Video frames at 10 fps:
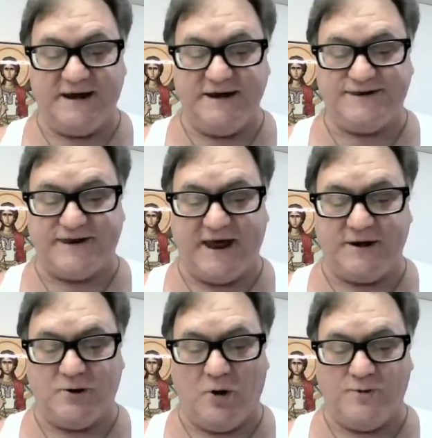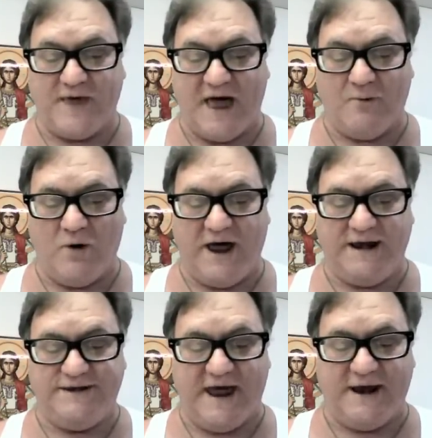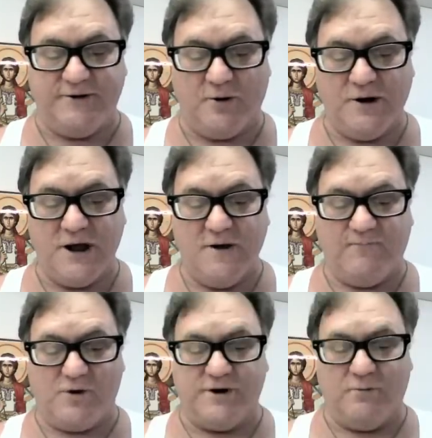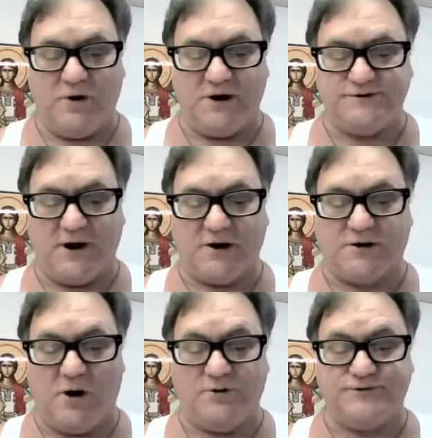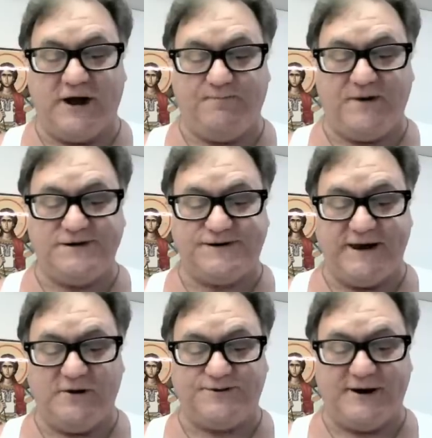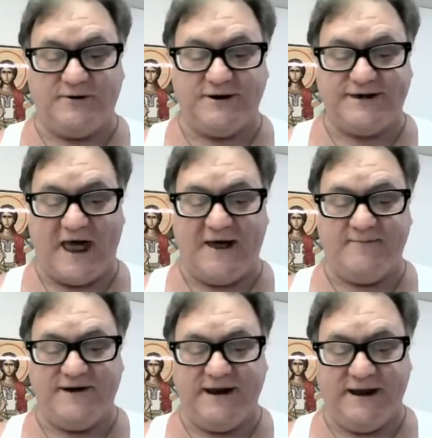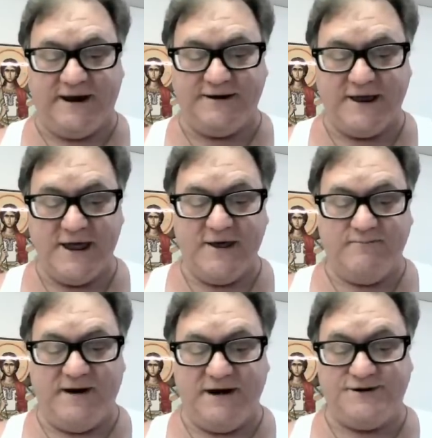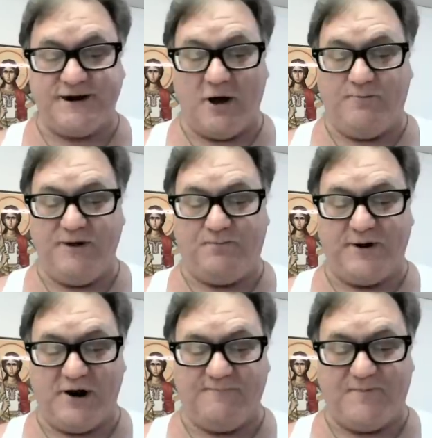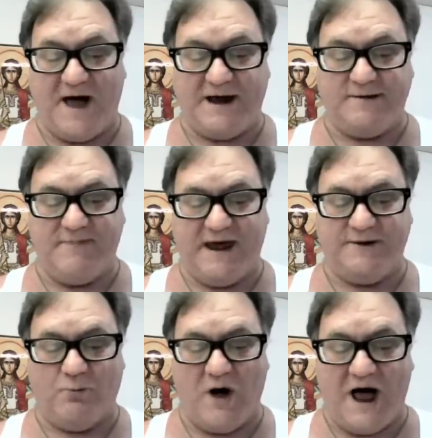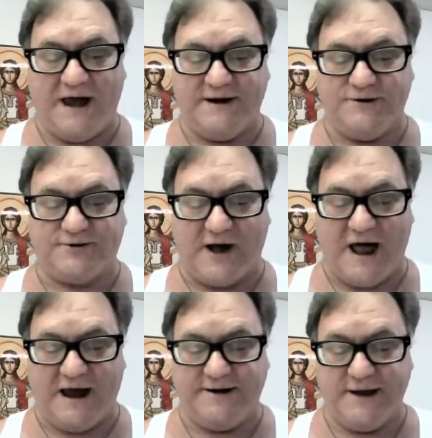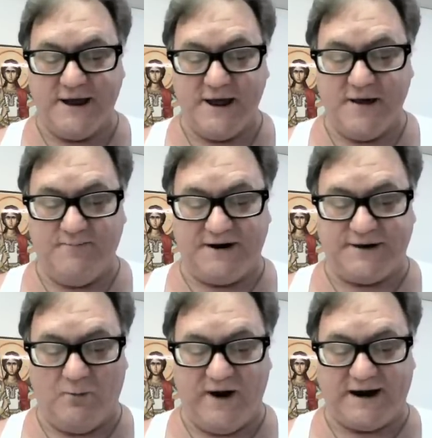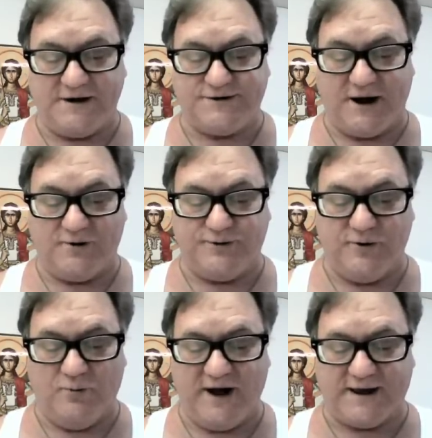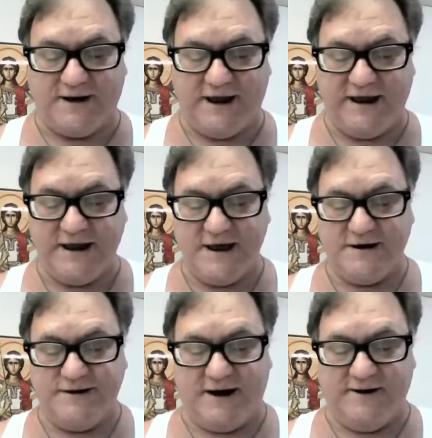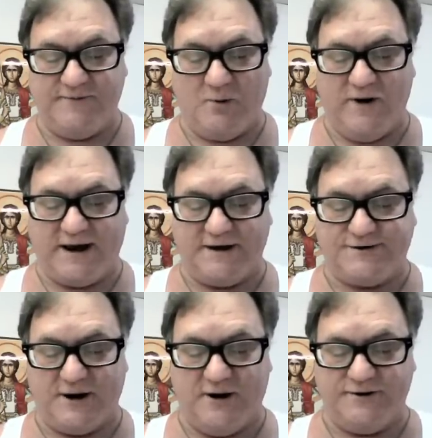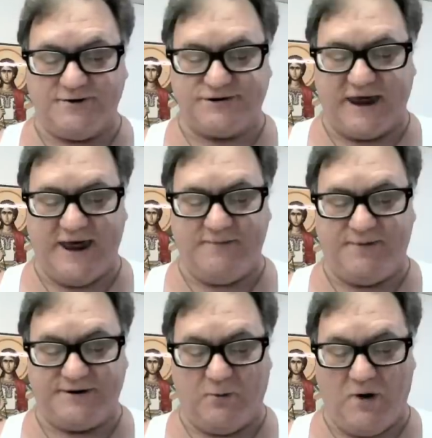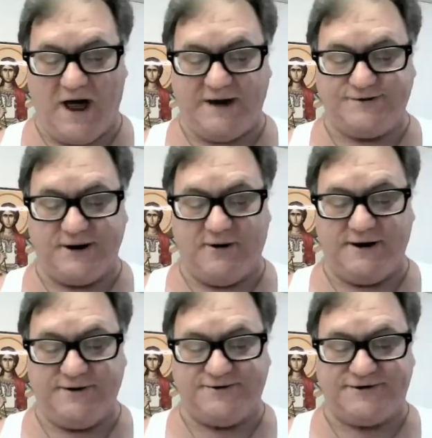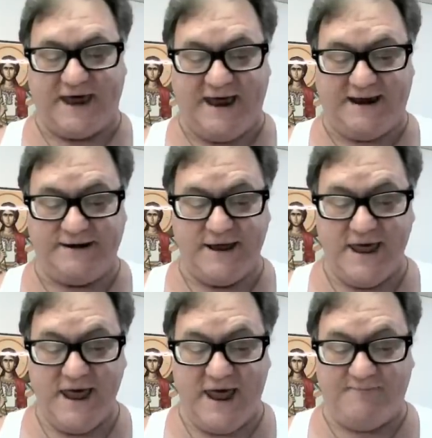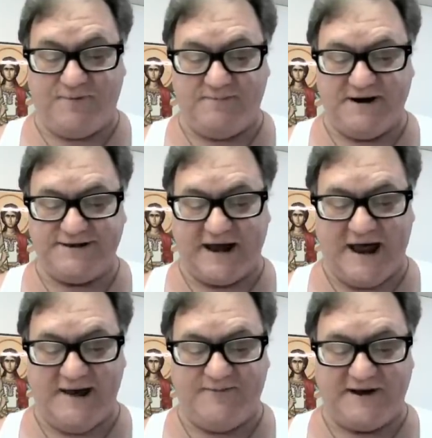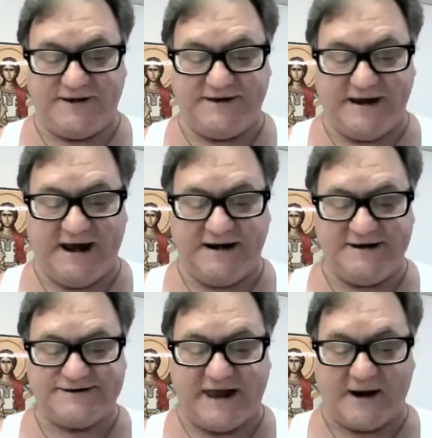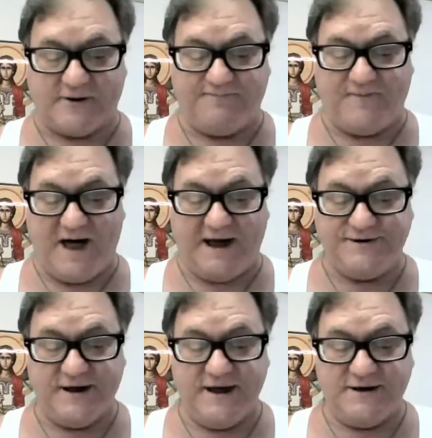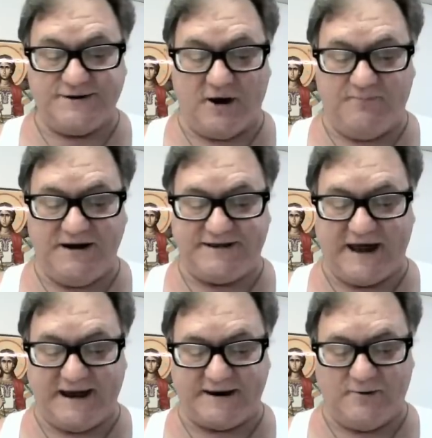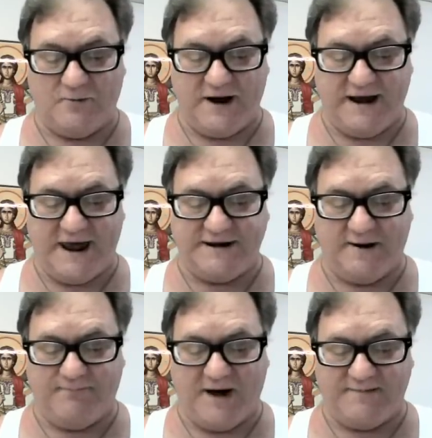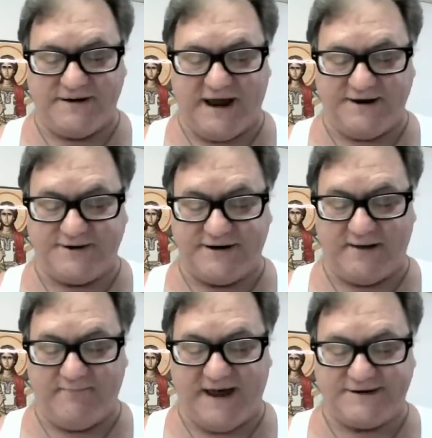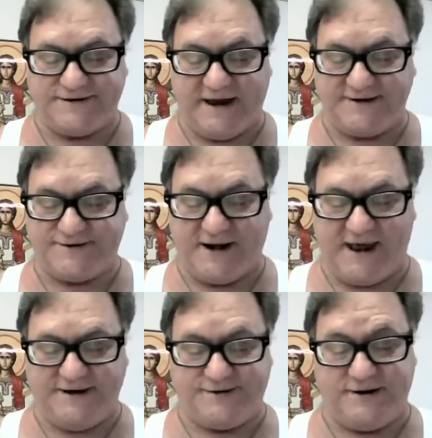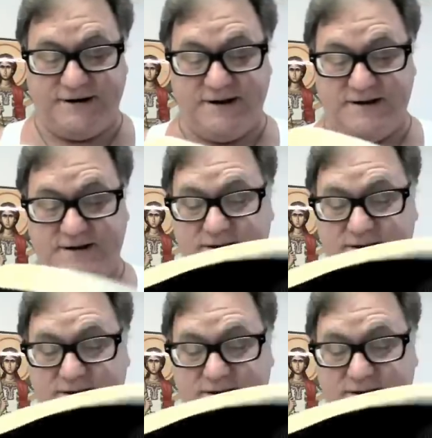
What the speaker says: And he said, go thy way, Daniel, for the words are closed up and sealed till the time of the end. Many shall be purified and made white and tried, but the wicked shall do wickedly. None of the wicked shall understand, but the wise shall understand. And from the time that the daily sacrifice shall be taken away, an abomination that makes desolation